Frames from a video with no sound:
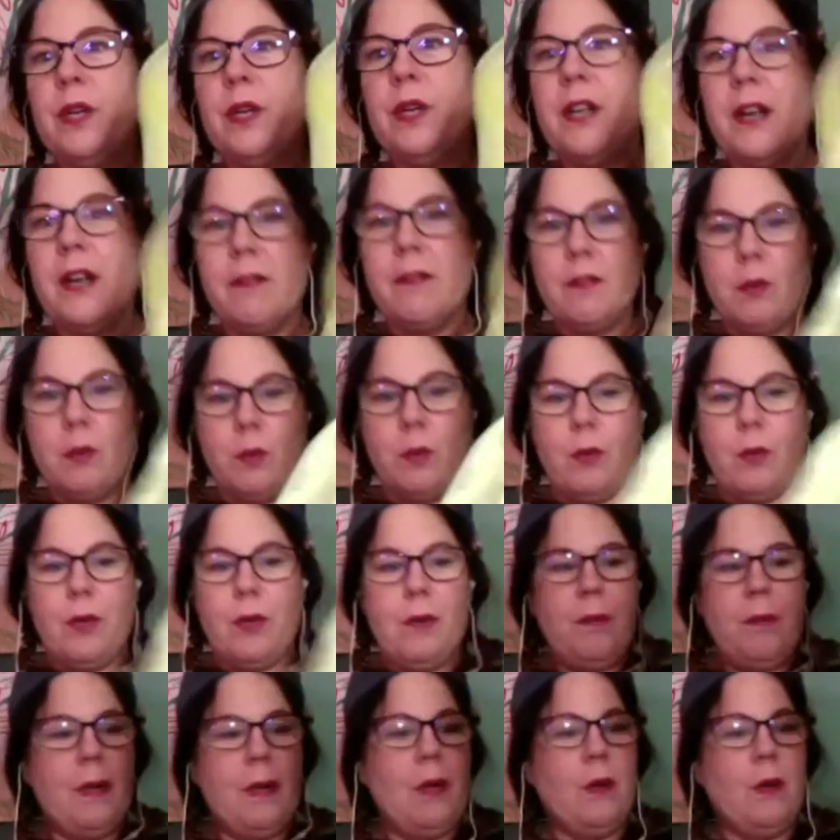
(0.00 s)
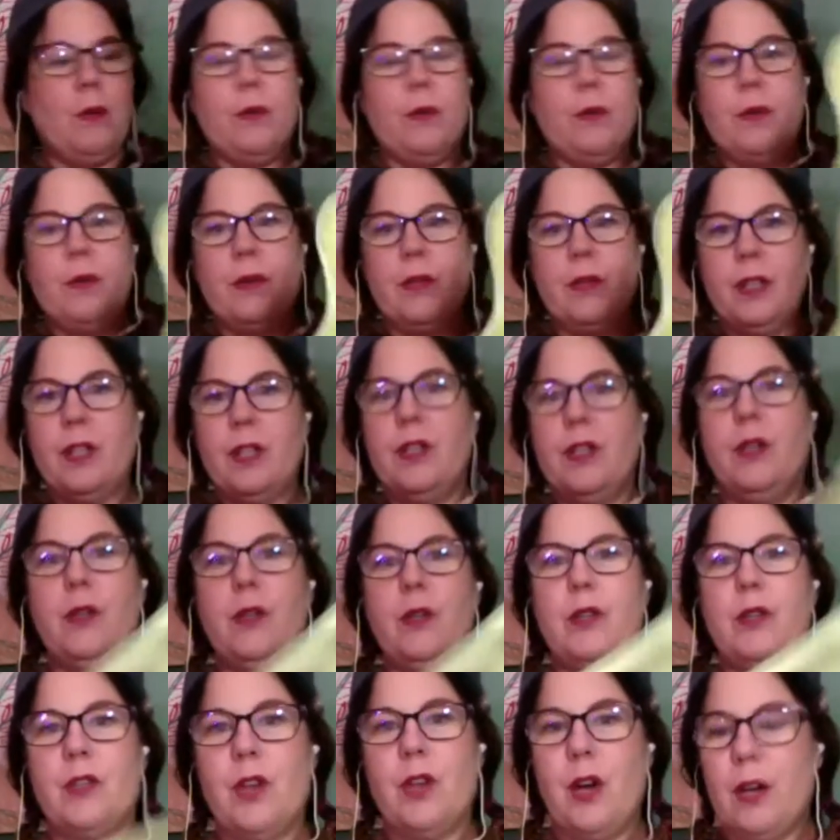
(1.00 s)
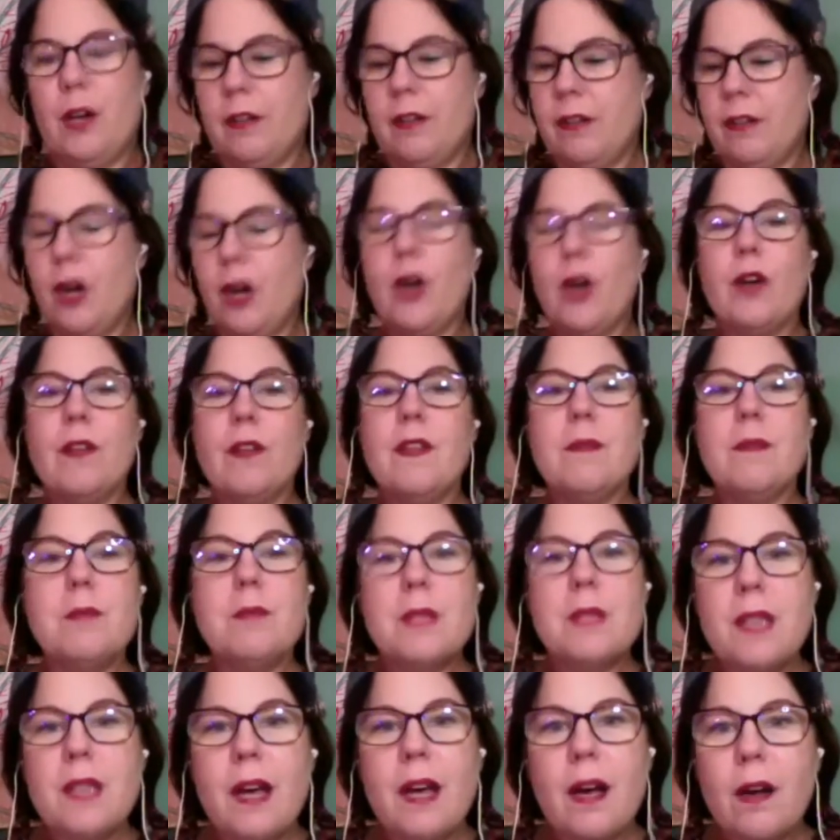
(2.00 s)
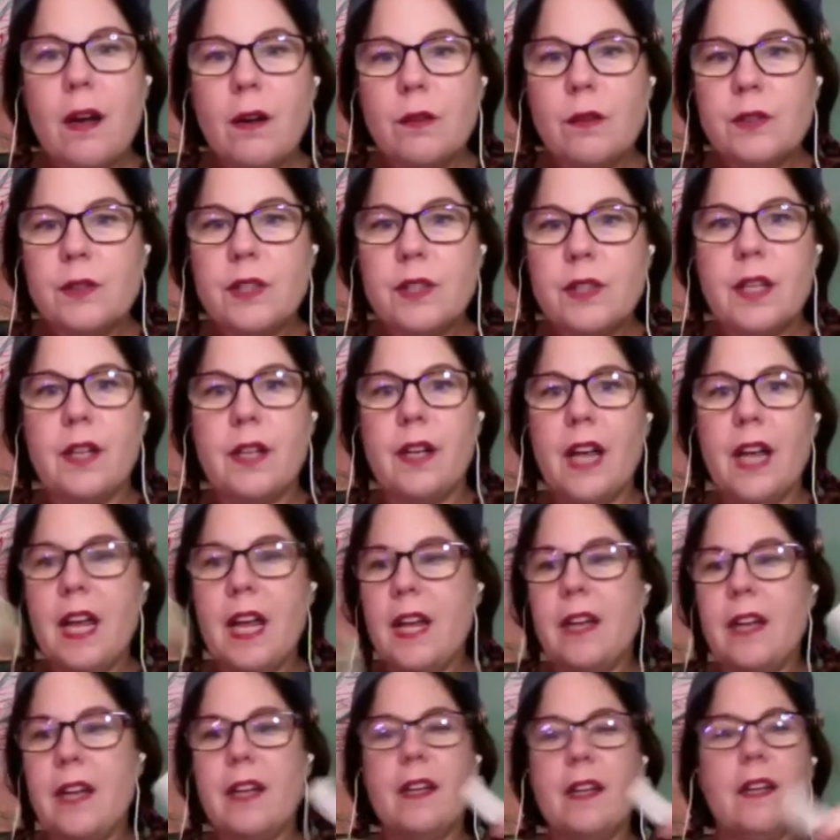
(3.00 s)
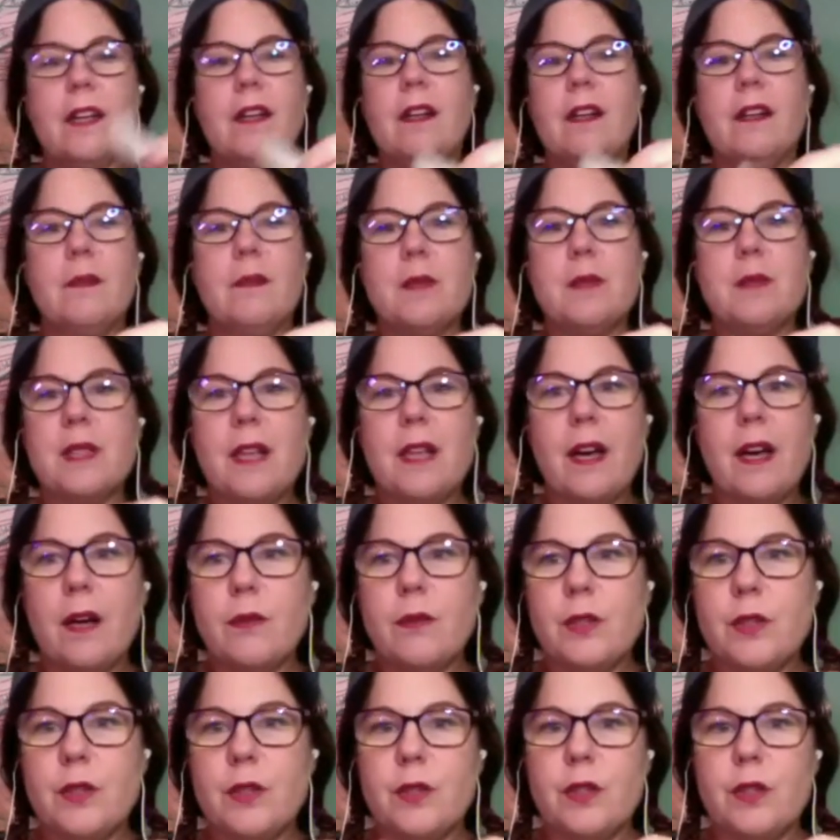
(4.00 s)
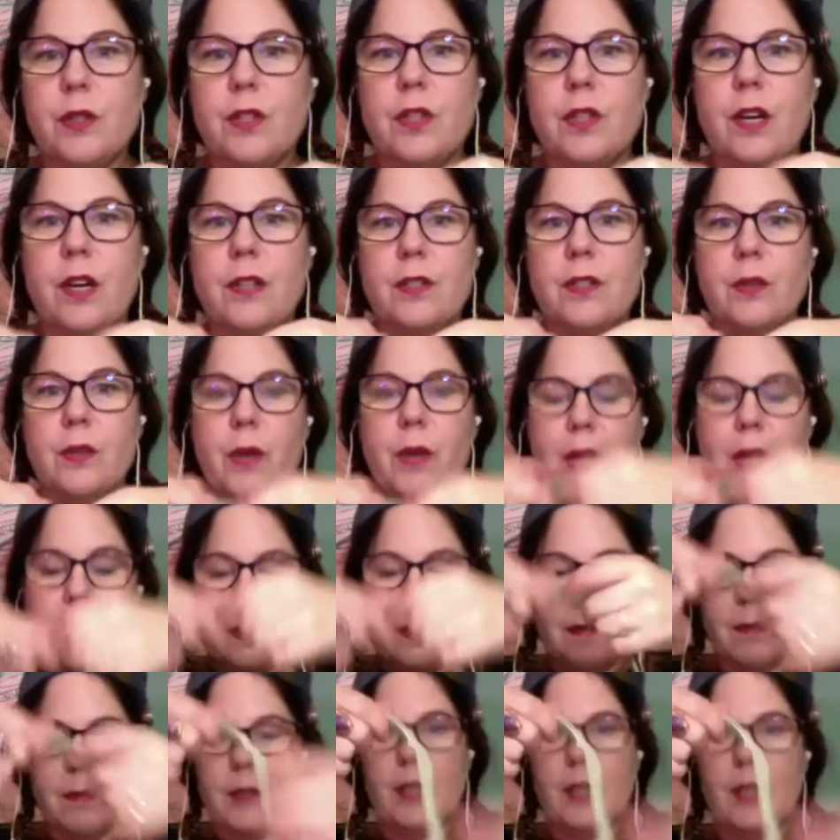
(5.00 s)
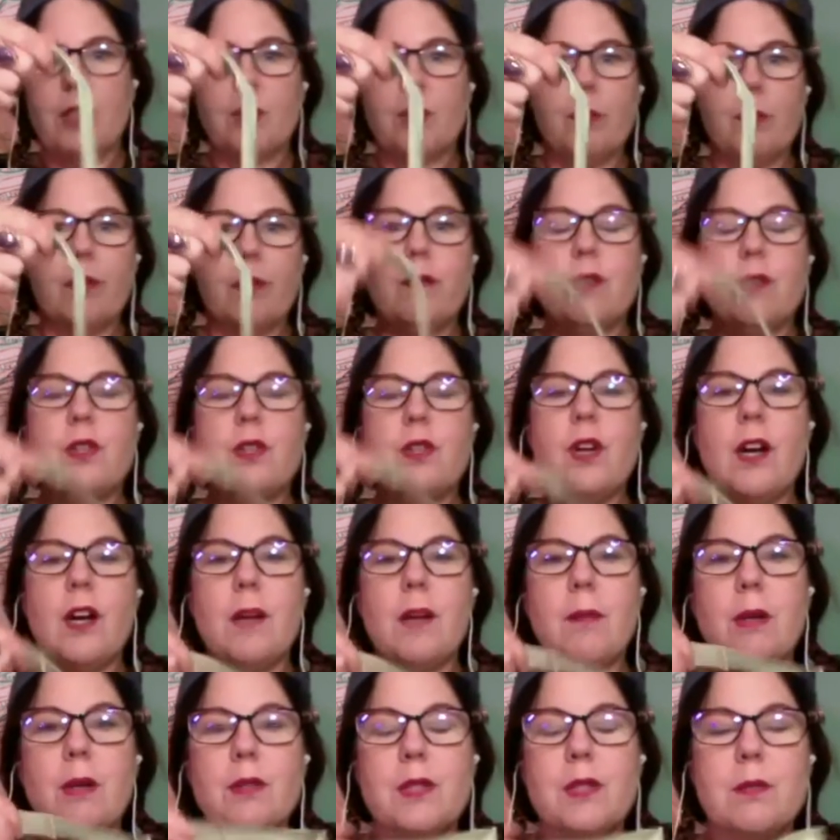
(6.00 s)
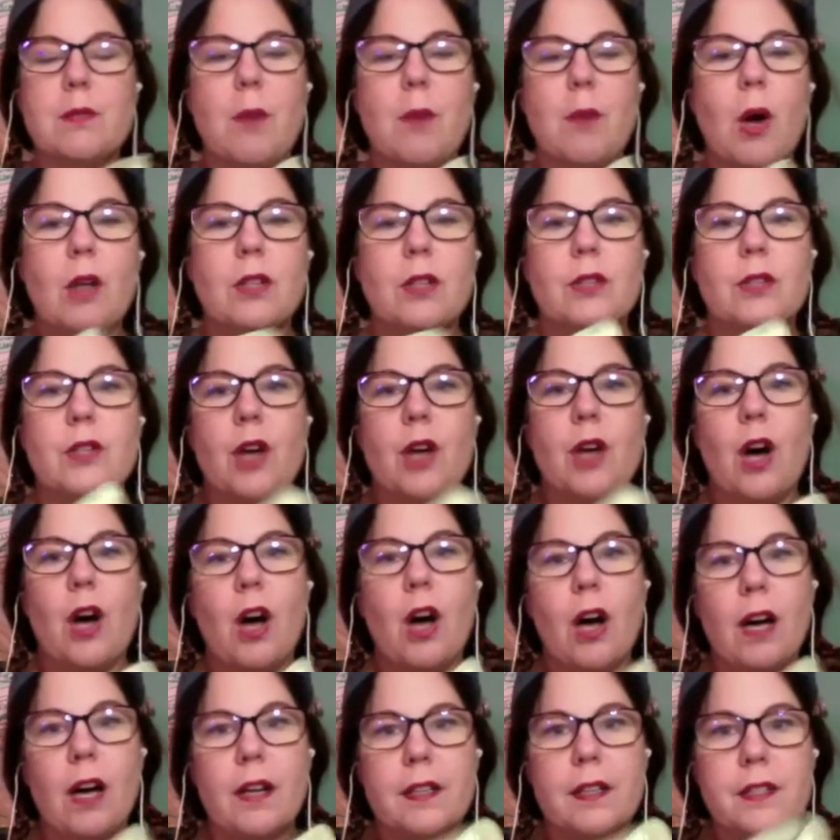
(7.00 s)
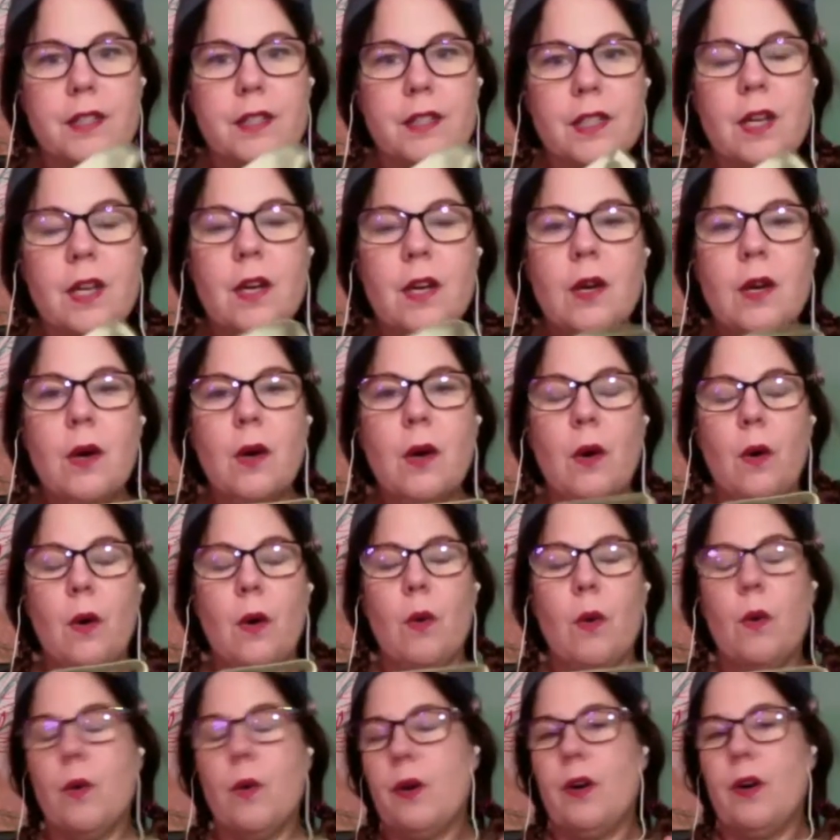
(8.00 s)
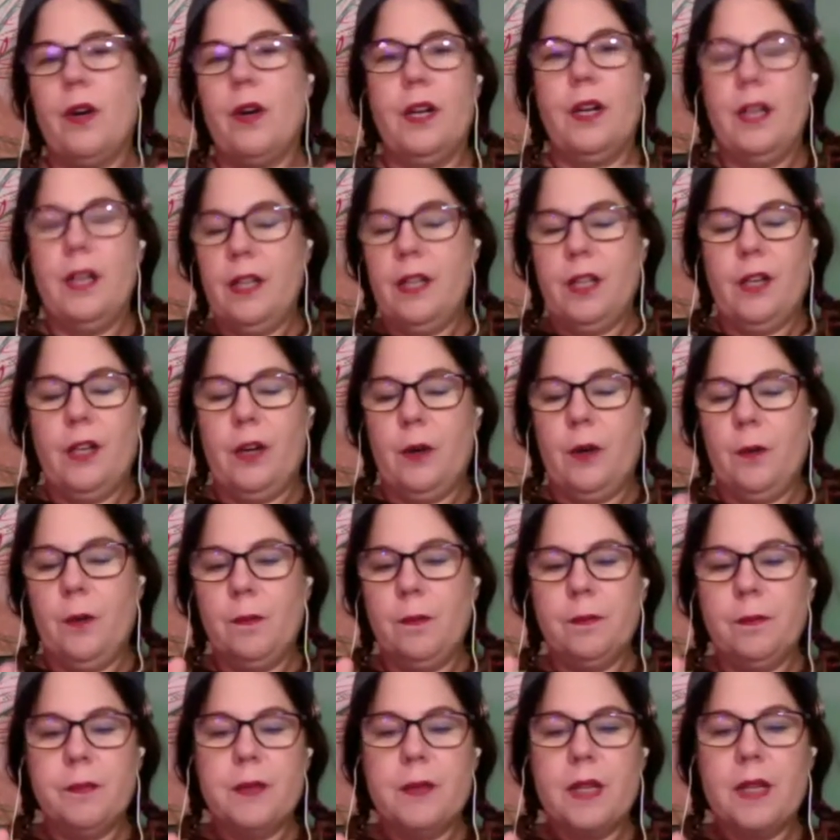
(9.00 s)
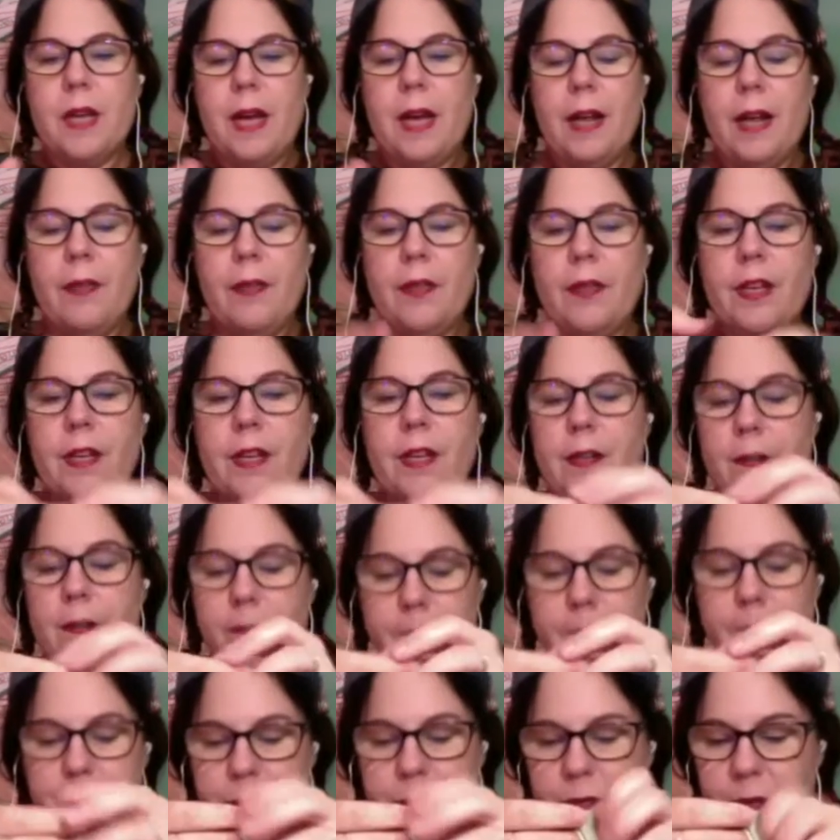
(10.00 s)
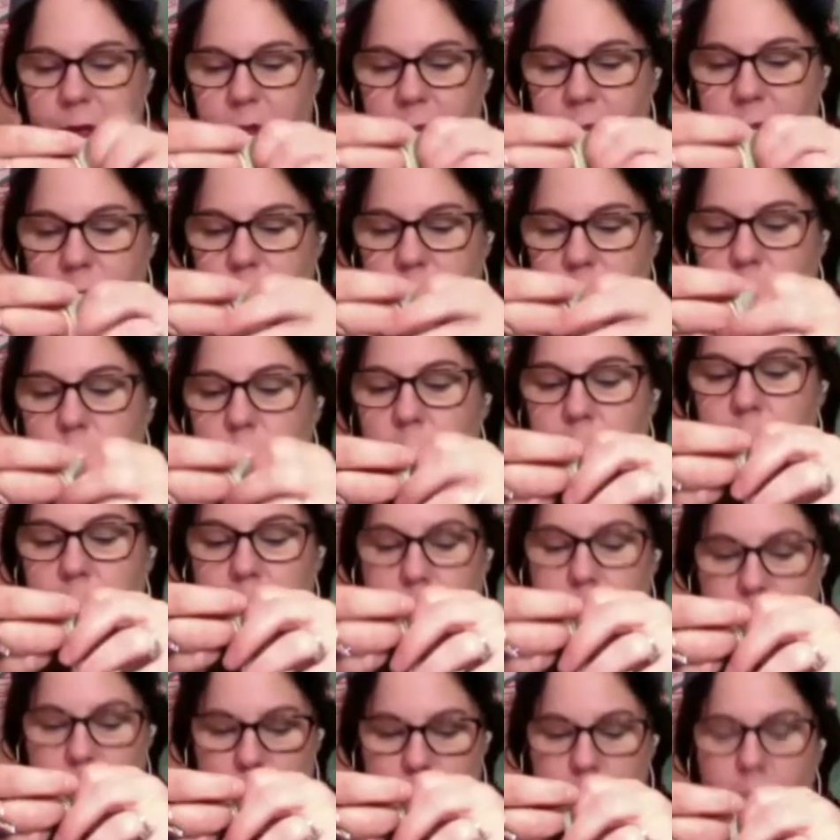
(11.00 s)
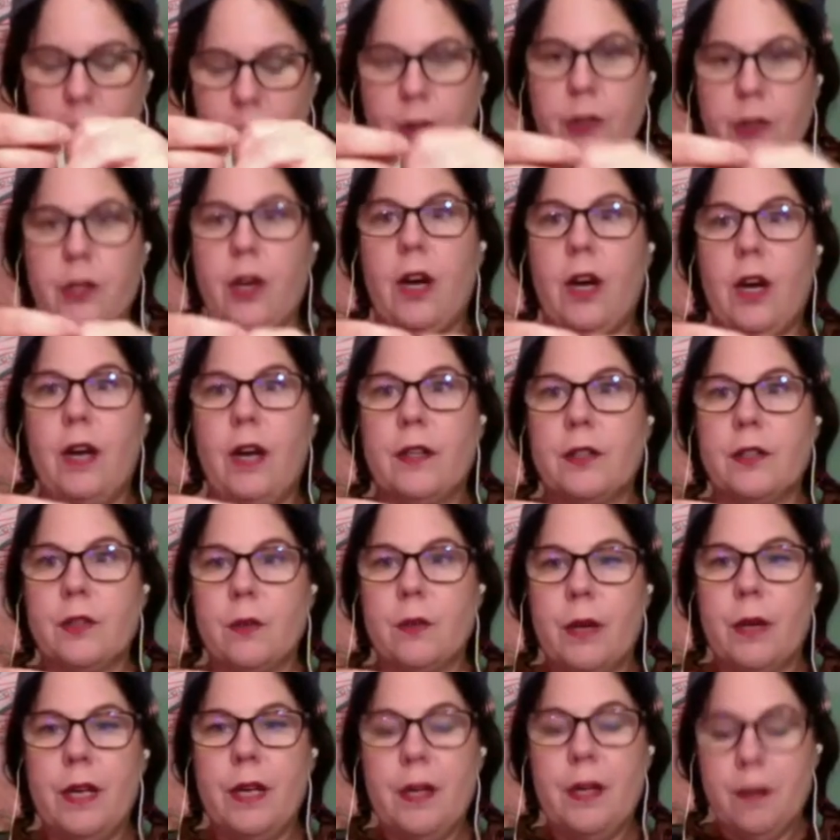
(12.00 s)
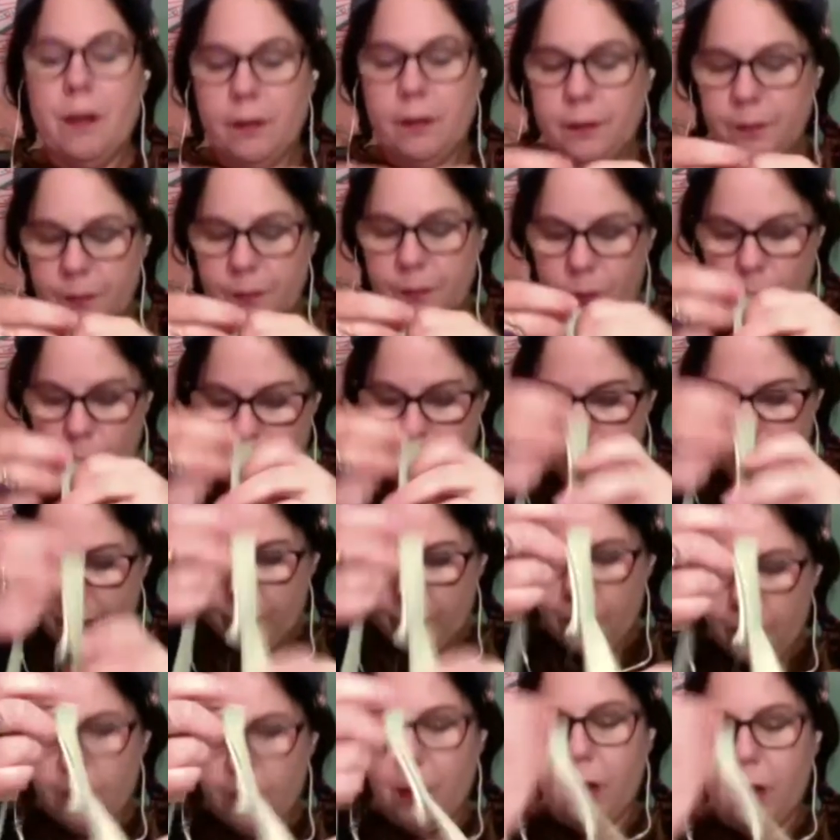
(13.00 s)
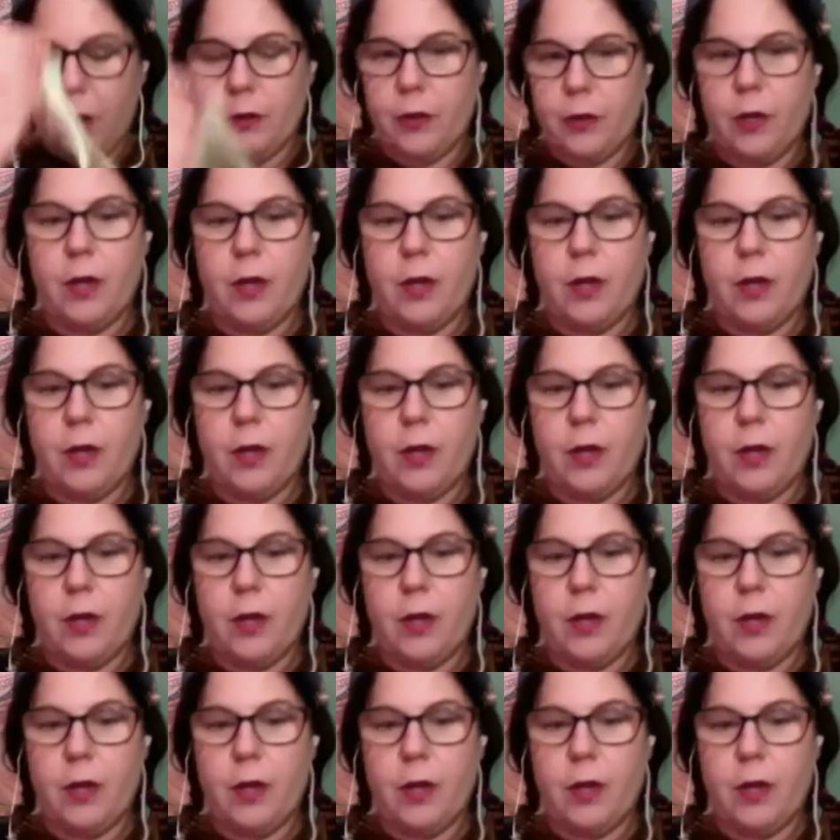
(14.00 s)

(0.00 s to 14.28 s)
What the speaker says: have to worry about, your dog hurting themselves, hanging themselves. Usually dogs don't hang themselves, but if you're talking about smaller dogs or, and then, so what about smaller dogs, right? What about smaller dogs?